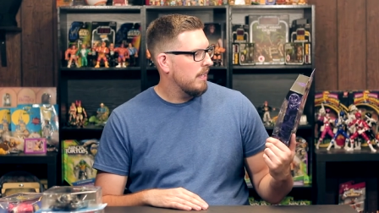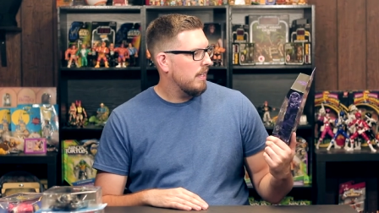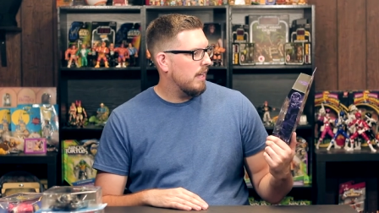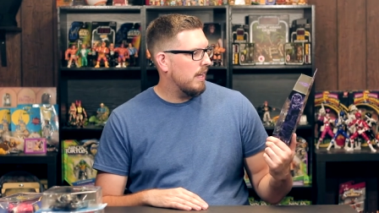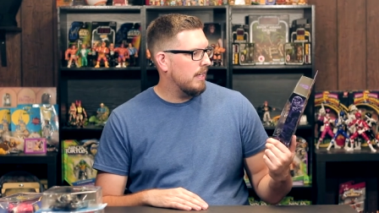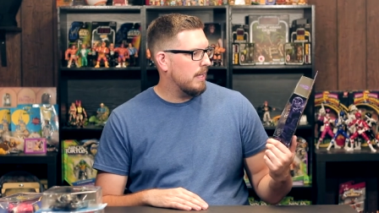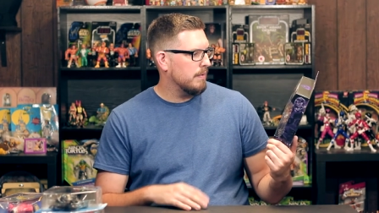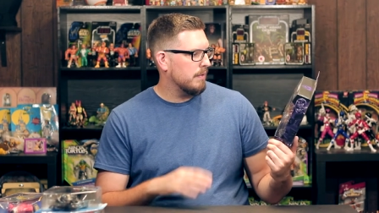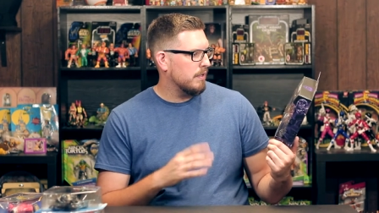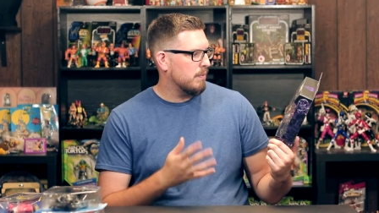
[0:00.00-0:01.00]
Uh, he
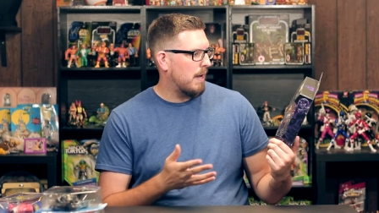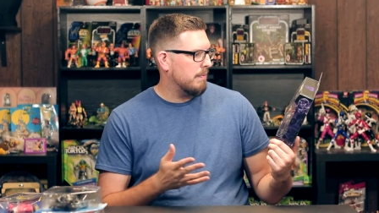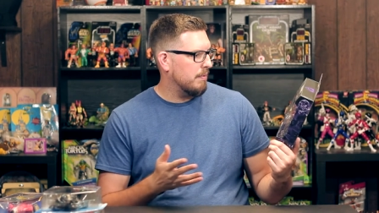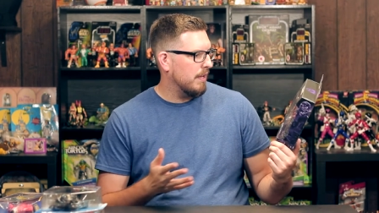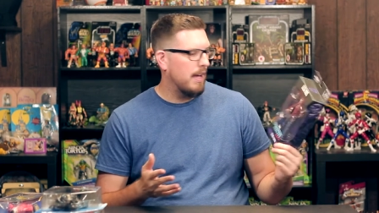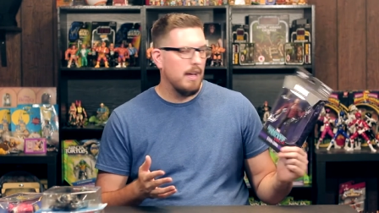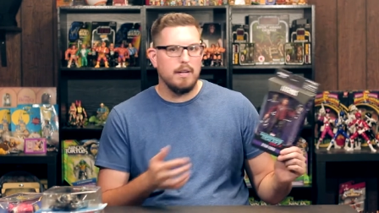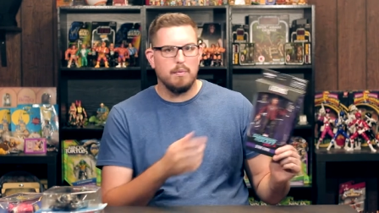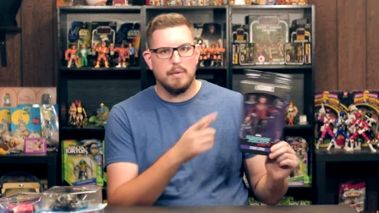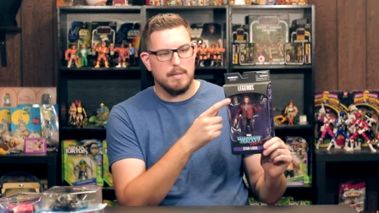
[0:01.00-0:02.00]
comes with a swappable
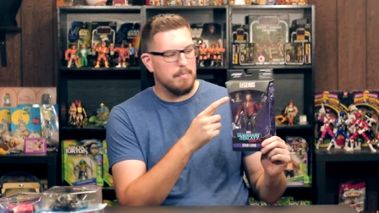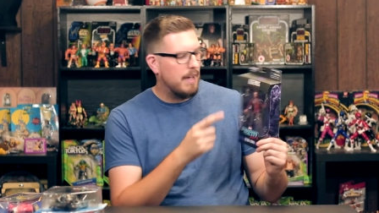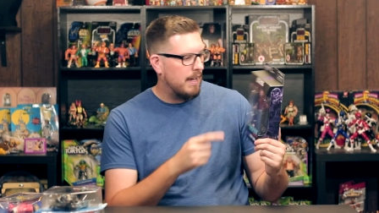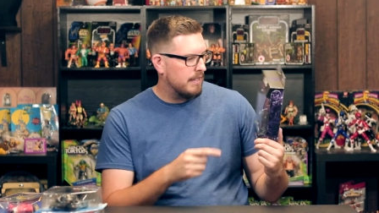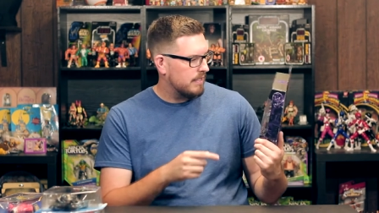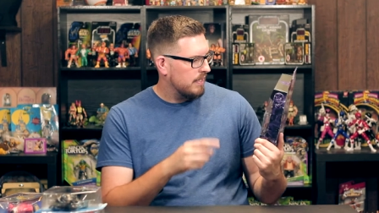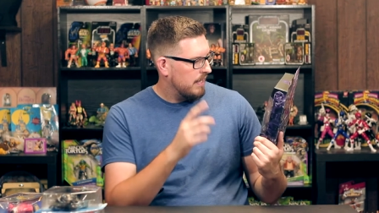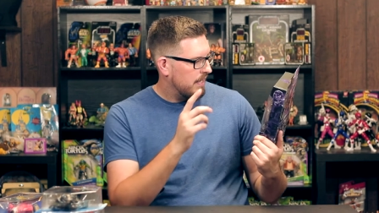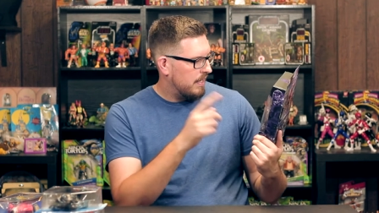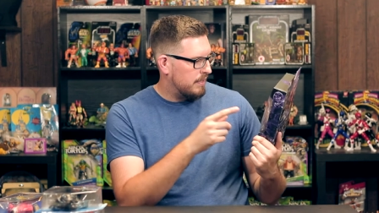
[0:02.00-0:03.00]
head with the mask,
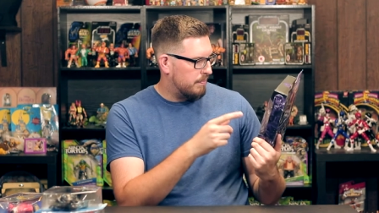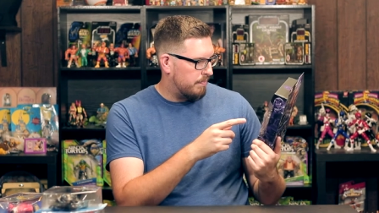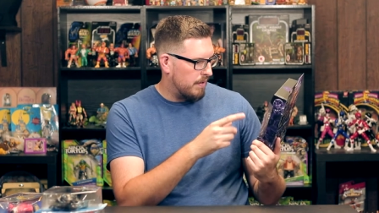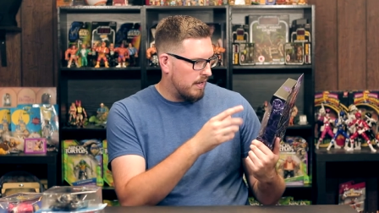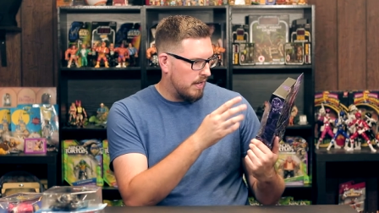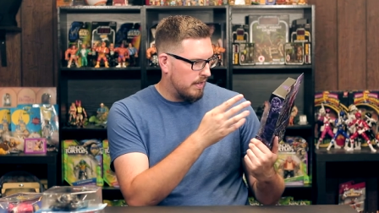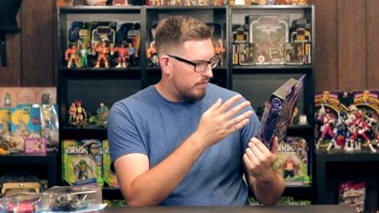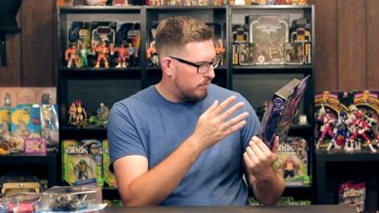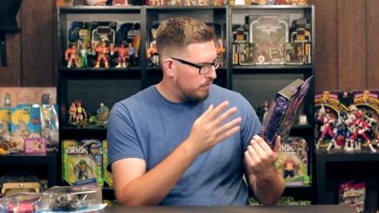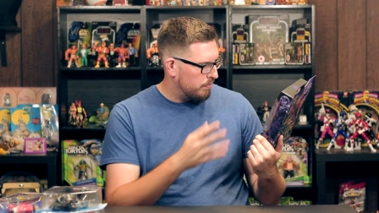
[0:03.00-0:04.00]
his uh,
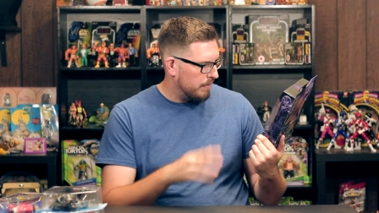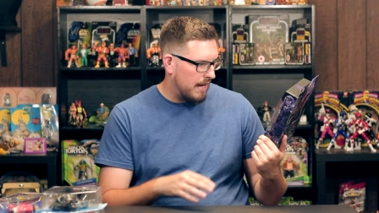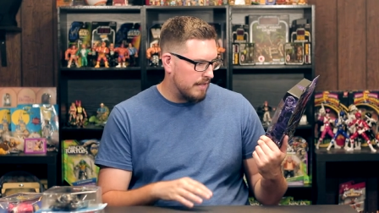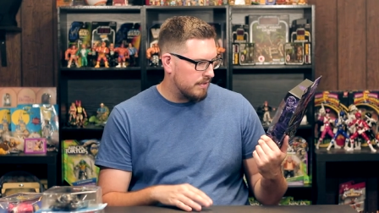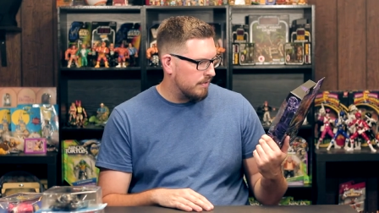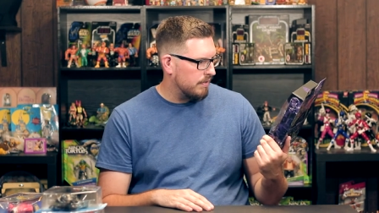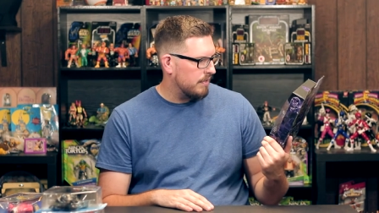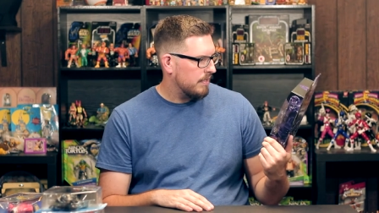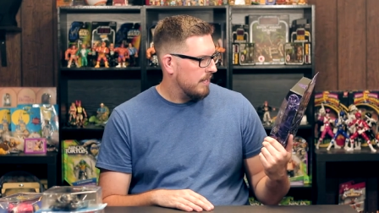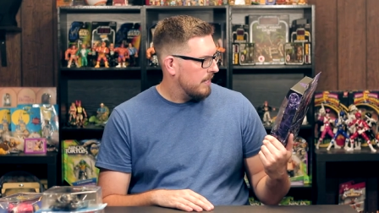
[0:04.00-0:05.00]
two
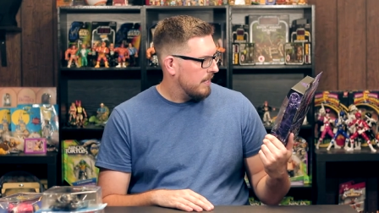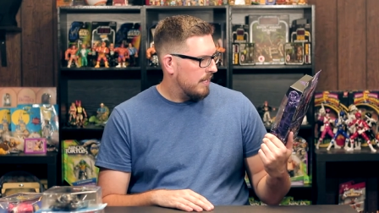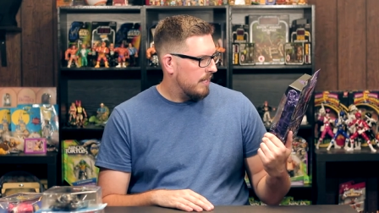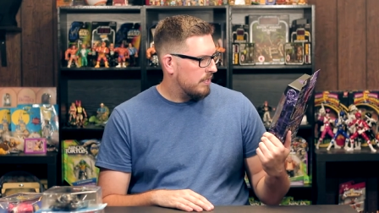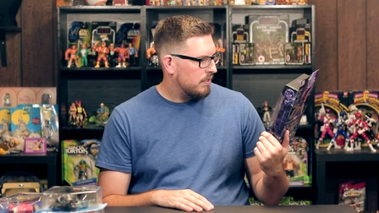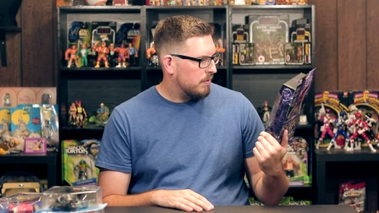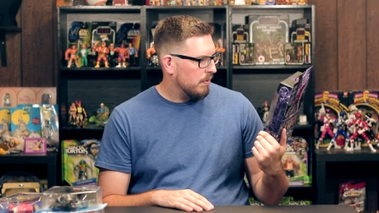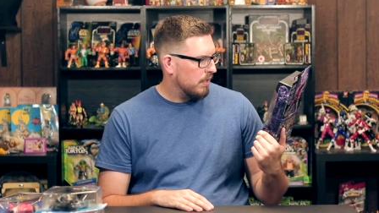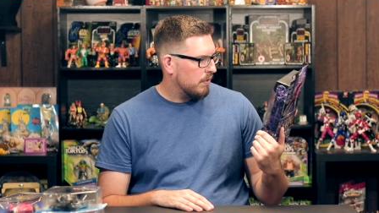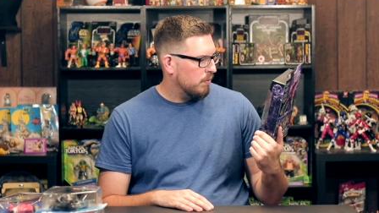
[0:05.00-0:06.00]
blasters, it's just a
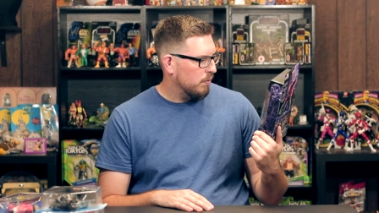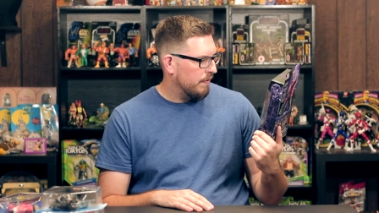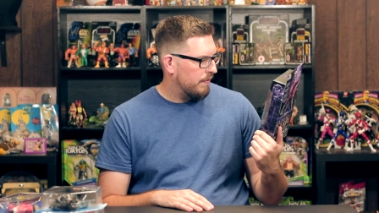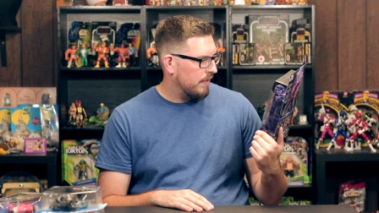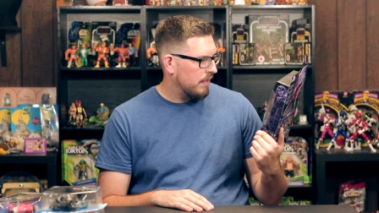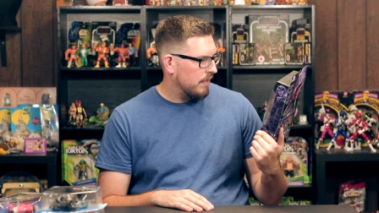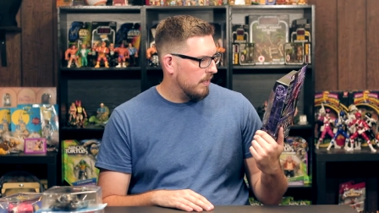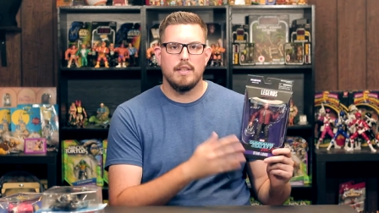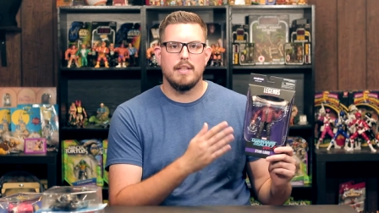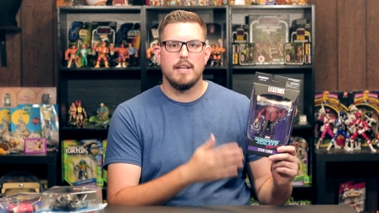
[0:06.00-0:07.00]
really cool figure.
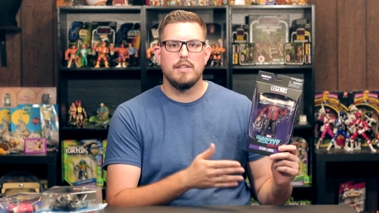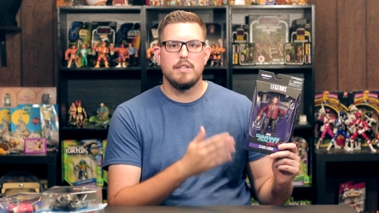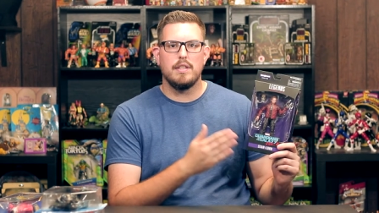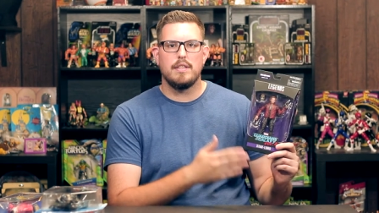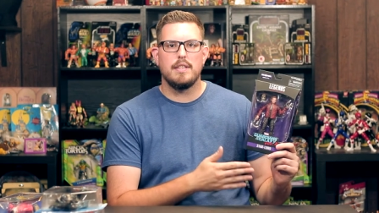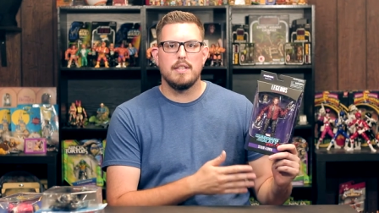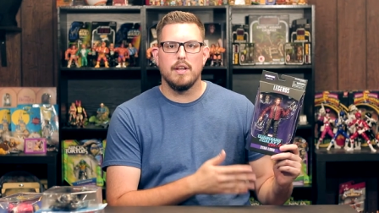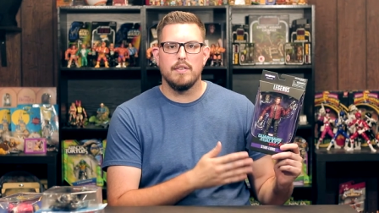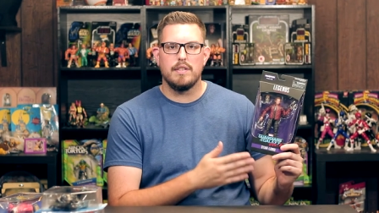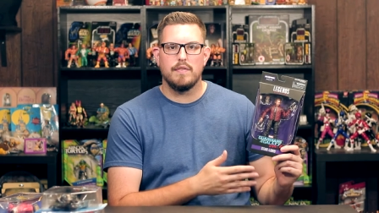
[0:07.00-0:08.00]
The attention to
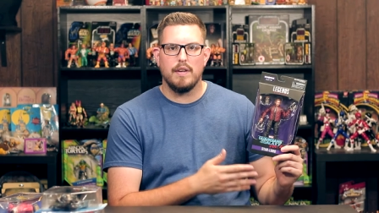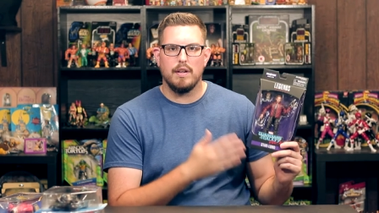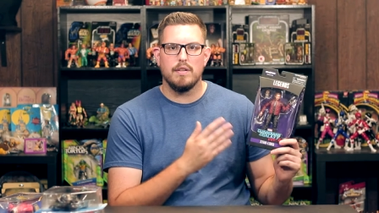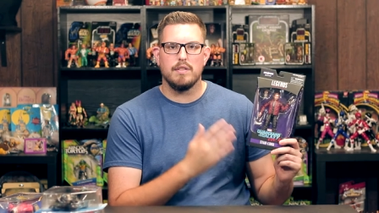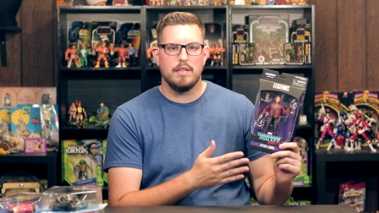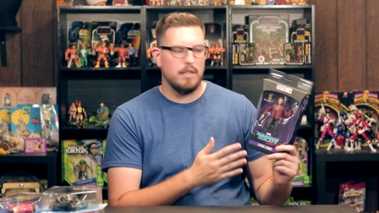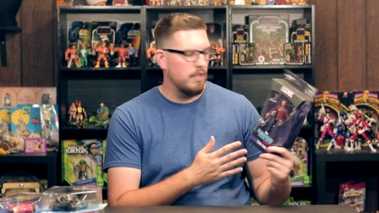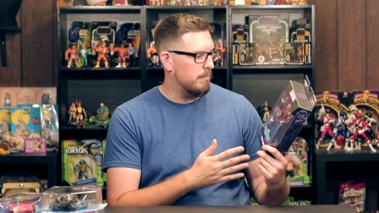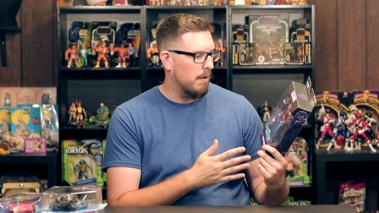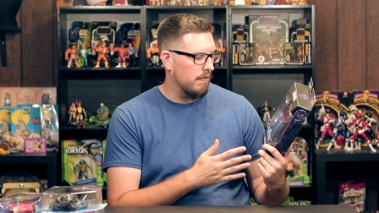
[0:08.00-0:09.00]
detail in these figures
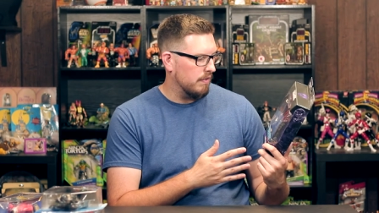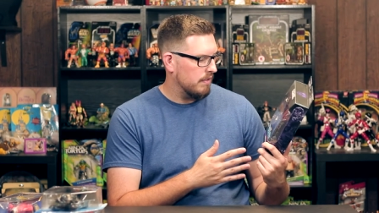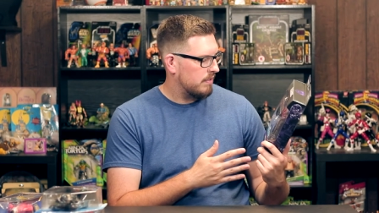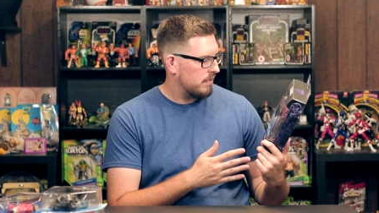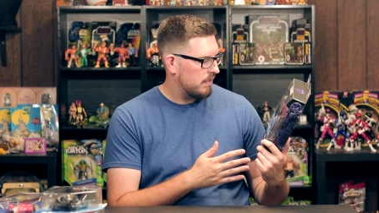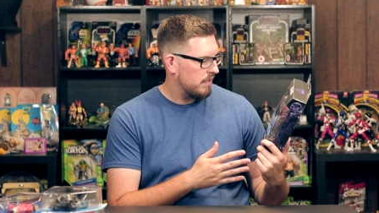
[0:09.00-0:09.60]
is marvelous.